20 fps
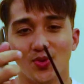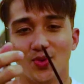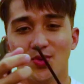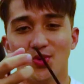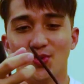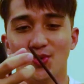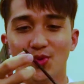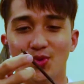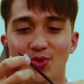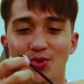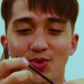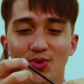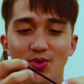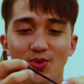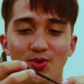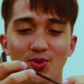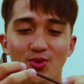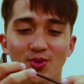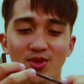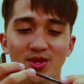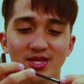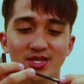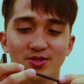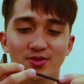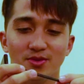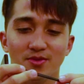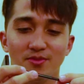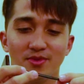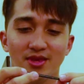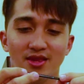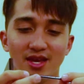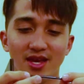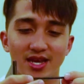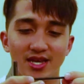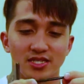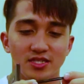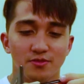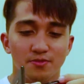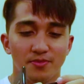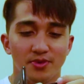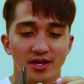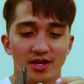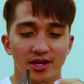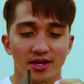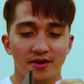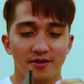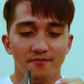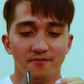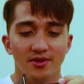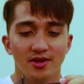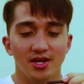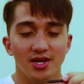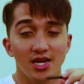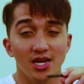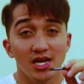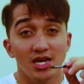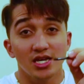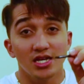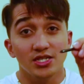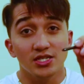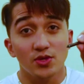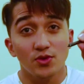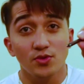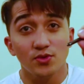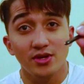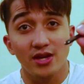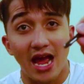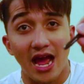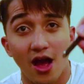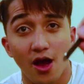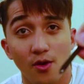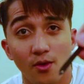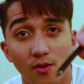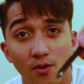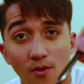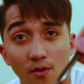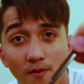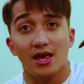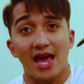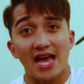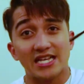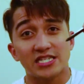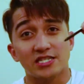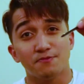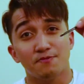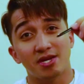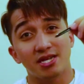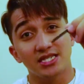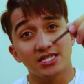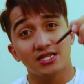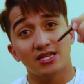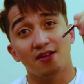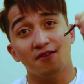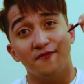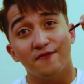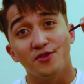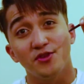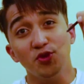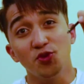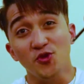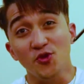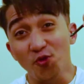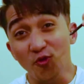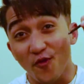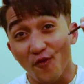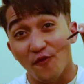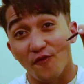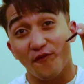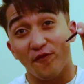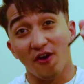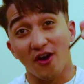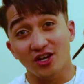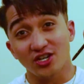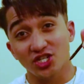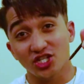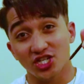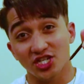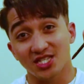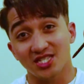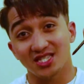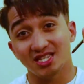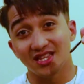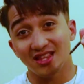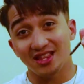Ooh, this will be the S Pen. So now, S Pens have new functions